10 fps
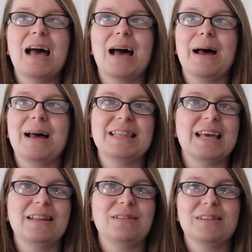and
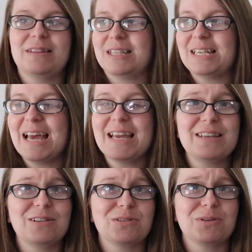then today
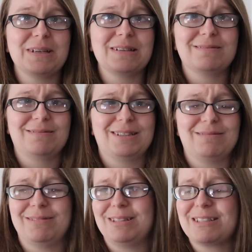you're doing
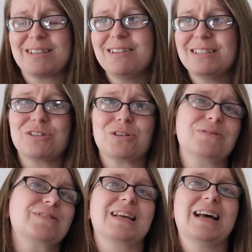disgusting
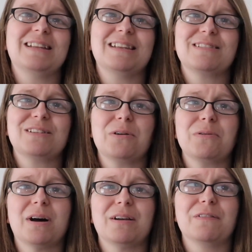juice and there's
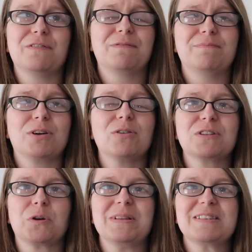no kind of
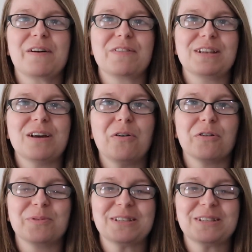consequence other than a horrible